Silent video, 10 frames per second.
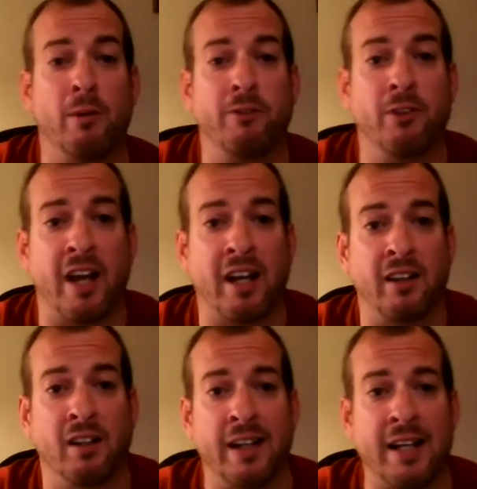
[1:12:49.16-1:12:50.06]
for taking
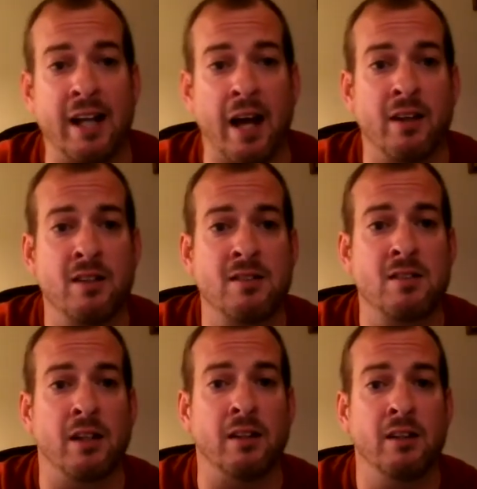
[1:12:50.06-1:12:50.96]
the lead on this.
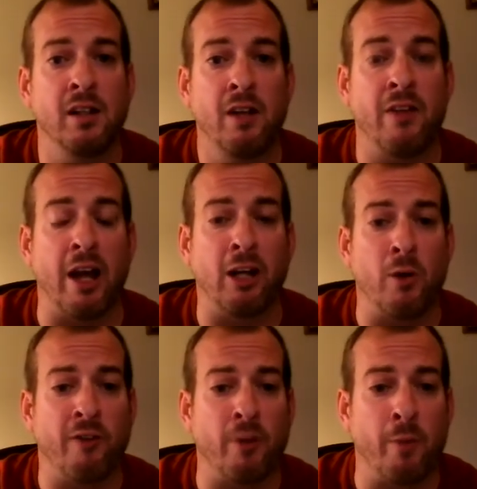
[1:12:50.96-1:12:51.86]
And thank you,
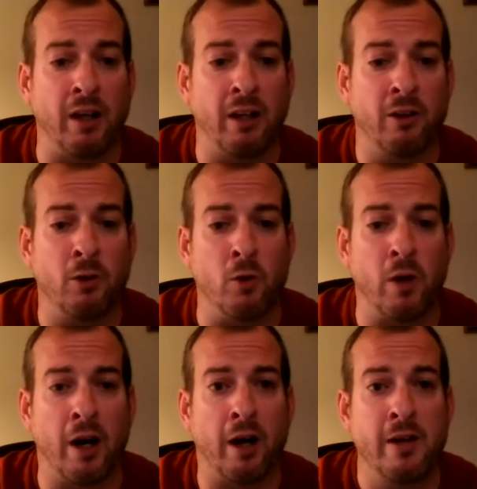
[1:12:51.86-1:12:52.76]
everybody who
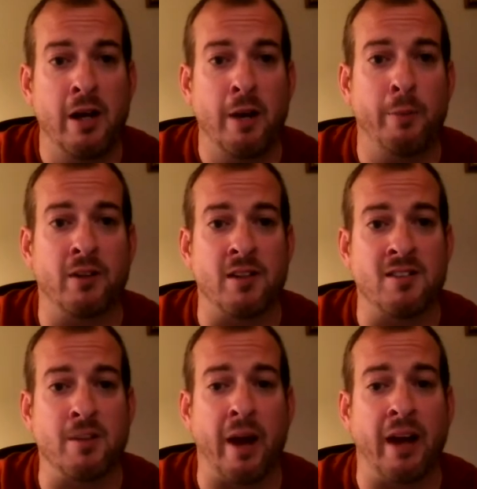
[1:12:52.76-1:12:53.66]

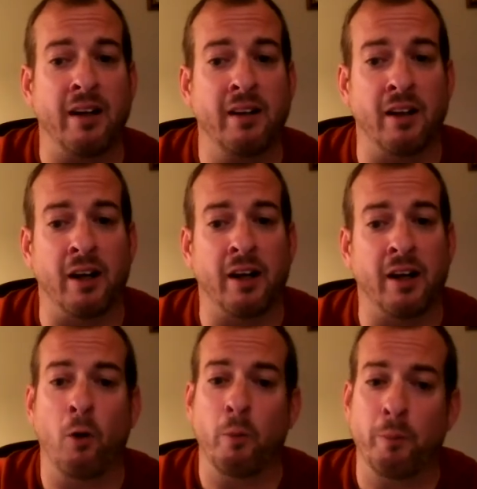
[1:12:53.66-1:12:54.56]
participated. I
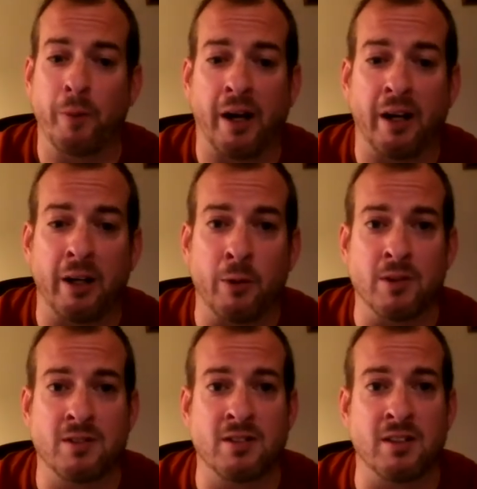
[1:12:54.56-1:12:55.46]
hope it
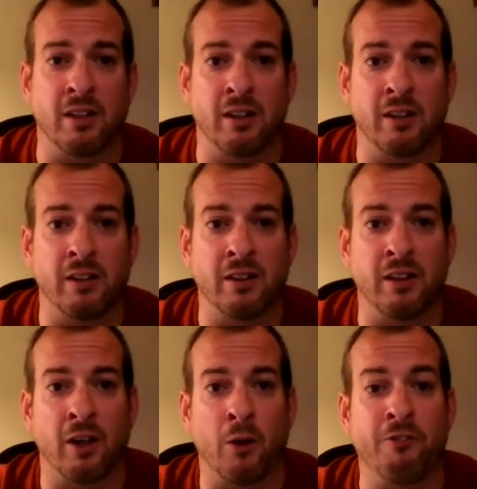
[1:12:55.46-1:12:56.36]
was,
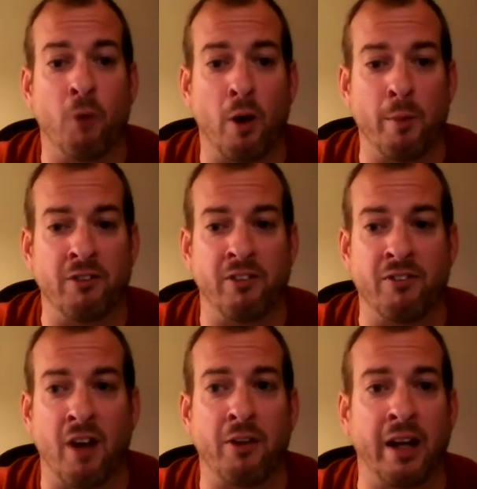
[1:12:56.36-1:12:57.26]
informative, if
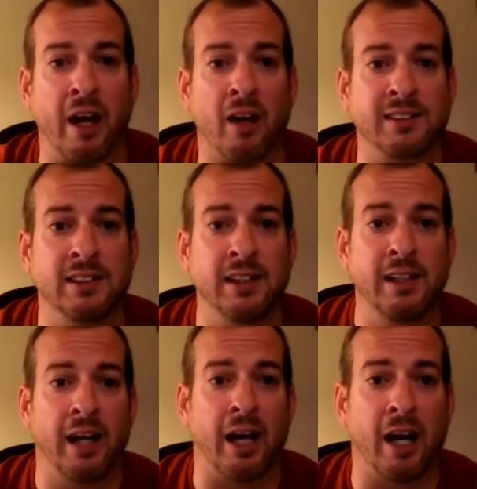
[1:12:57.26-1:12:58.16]
nothing else.
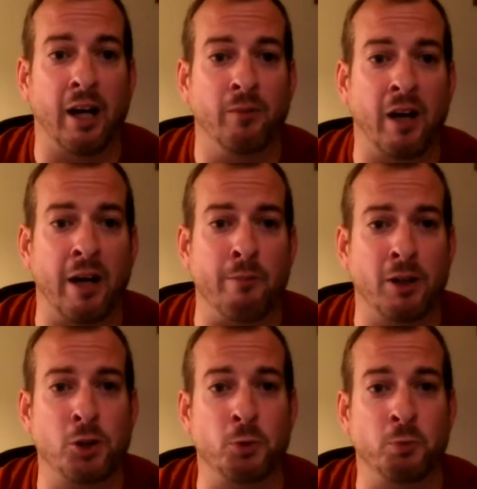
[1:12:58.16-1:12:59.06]
I
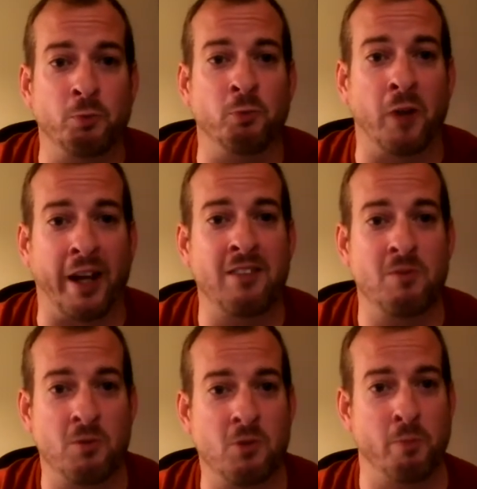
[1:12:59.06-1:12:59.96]
much like
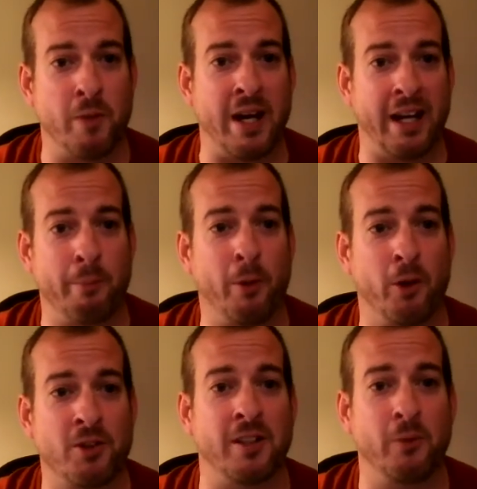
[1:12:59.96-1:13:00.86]
being in
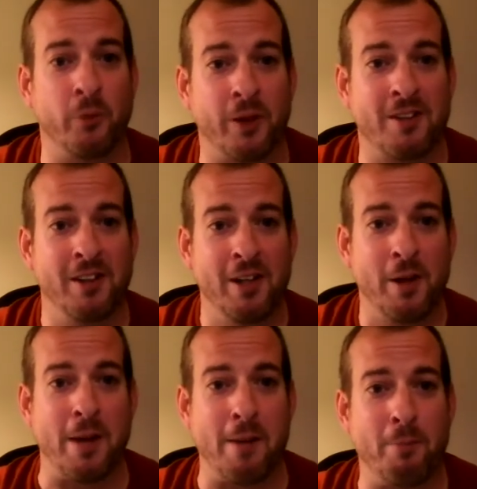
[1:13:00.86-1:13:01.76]
person with
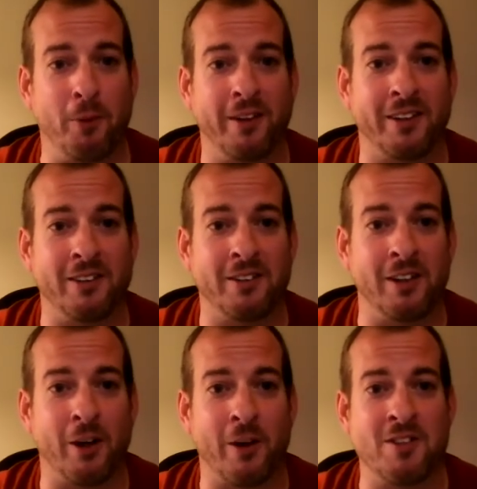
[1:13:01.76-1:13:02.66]
people, and as you